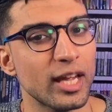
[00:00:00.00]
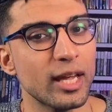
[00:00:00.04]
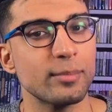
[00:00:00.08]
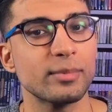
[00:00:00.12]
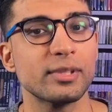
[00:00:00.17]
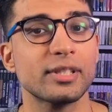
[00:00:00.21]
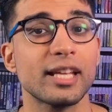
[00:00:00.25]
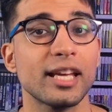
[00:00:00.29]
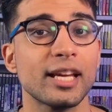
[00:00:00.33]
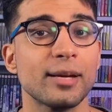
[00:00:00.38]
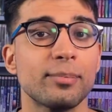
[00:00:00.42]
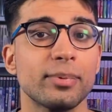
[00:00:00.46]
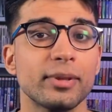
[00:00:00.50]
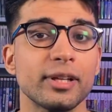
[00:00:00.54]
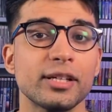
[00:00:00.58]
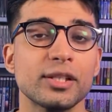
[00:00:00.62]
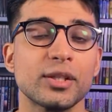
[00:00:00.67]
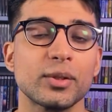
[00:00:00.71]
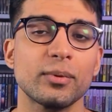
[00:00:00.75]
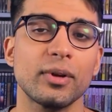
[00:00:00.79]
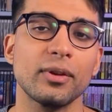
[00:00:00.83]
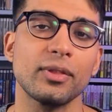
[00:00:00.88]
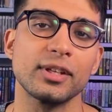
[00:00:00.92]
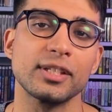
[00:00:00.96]
games take
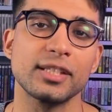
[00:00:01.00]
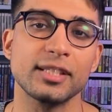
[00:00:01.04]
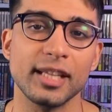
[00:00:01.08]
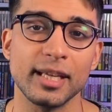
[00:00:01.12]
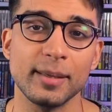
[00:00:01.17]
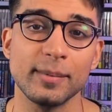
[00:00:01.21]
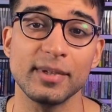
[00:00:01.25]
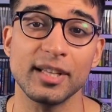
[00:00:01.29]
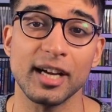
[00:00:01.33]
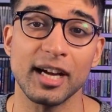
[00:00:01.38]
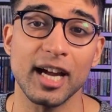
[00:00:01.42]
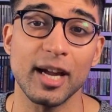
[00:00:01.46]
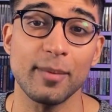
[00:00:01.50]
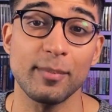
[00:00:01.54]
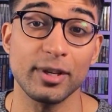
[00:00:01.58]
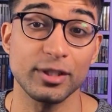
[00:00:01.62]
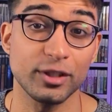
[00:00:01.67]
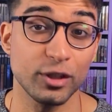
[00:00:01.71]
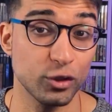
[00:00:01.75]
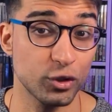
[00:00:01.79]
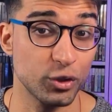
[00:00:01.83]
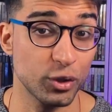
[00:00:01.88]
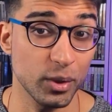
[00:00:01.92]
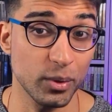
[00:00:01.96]
place around the same time
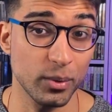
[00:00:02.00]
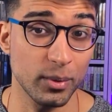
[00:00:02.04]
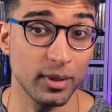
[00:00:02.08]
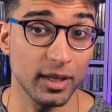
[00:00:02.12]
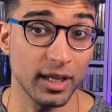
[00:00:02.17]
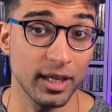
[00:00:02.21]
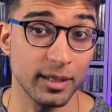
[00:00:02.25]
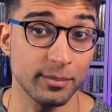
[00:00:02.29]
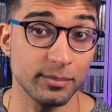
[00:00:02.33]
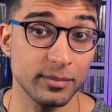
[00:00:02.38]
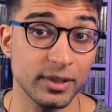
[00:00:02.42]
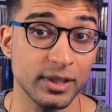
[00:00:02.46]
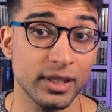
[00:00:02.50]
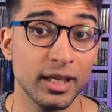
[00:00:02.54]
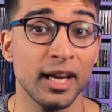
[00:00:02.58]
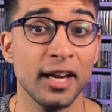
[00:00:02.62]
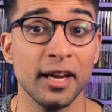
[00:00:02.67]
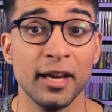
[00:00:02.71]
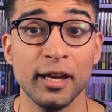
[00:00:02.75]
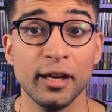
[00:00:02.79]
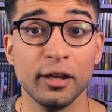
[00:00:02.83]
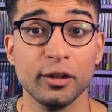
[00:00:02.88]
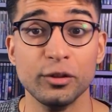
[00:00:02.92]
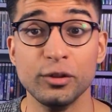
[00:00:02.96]
as the Johto games,
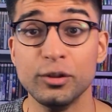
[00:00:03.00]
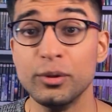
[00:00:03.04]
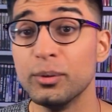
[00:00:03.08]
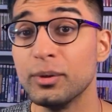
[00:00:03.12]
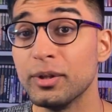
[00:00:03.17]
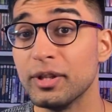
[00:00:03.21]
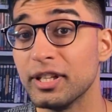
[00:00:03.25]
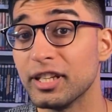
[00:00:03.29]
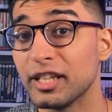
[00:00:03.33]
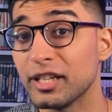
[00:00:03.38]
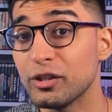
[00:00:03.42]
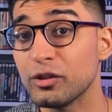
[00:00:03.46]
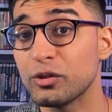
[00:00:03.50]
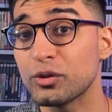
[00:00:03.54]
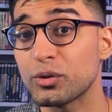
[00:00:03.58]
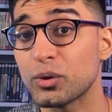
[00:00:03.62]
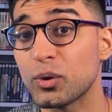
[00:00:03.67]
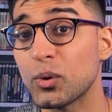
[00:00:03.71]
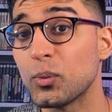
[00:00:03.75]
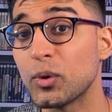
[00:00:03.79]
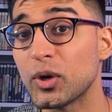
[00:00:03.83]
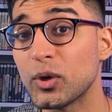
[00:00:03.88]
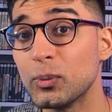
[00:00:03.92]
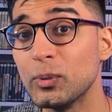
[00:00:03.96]
due to the
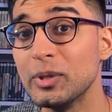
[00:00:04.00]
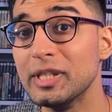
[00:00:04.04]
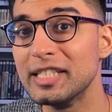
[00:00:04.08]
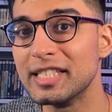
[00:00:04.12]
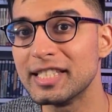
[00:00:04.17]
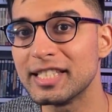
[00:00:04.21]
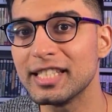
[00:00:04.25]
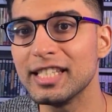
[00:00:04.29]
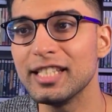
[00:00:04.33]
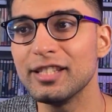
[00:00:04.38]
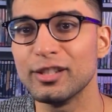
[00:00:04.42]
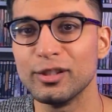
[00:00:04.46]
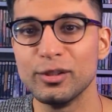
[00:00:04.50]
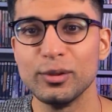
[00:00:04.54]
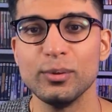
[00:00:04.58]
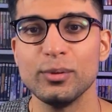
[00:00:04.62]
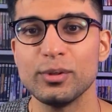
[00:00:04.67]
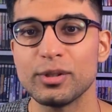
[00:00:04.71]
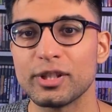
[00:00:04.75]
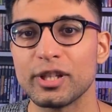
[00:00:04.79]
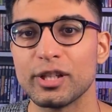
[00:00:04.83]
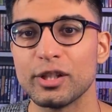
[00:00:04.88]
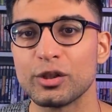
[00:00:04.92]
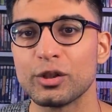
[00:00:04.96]
intro where we see the
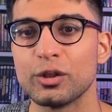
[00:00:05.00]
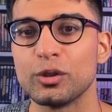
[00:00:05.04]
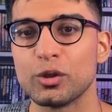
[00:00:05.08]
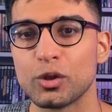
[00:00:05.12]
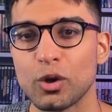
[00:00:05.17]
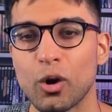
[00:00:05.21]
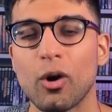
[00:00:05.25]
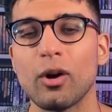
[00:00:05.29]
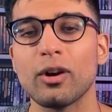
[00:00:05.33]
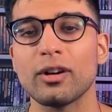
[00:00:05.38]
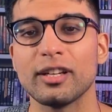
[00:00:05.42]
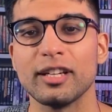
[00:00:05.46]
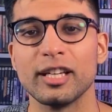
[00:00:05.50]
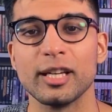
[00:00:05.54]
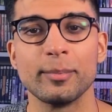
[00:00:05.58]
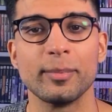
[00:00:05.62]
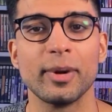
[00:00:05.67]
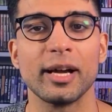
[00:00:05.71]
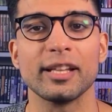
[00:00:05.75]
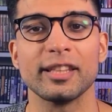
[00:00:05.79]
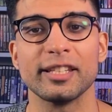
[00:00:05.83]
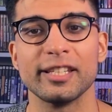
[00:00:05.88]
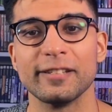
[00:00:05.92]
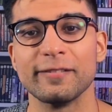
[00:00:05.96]
news station talking
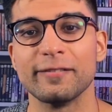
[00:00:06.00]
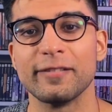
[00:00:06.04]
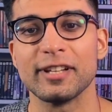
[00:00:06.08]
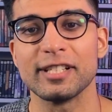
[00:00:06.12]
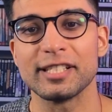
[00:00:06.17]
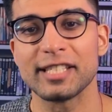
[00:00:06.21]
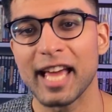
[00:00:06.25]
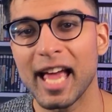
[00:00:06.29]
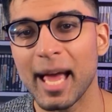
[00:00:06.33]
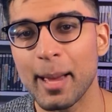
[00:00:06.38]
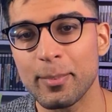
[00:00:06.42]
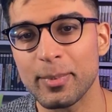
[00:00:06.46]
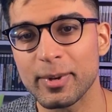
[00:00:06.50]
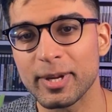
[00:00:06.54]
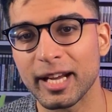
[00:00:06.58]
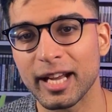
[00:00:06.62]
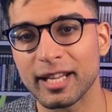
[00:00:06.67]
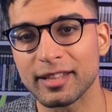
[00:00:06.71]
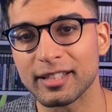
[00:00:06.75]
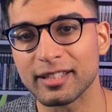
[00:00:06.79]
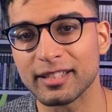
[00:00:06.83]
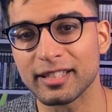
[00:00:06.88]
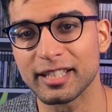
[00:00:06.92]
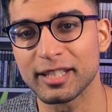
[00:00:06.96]
about the events
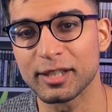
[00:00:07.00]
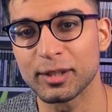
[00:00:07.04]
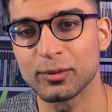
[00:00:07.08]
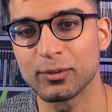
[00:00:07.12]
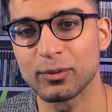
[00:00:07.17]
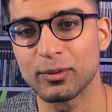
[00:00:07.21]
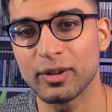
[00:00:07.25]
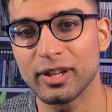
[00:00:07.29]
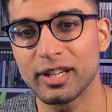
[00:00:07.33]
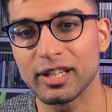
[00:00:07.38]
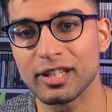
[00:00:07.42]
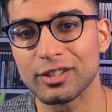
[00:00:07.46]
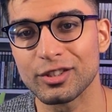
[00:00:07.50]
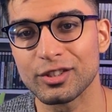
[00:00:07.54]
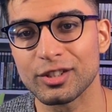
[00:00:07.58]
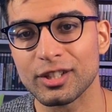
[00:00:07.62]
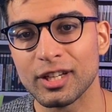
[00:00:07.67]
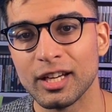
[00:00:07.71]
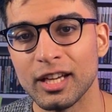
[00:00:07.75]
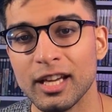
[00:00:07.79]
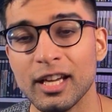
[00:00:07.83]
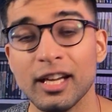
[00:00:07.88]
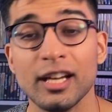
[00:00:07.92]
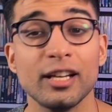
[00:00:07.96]
happening at the Lake of Rage.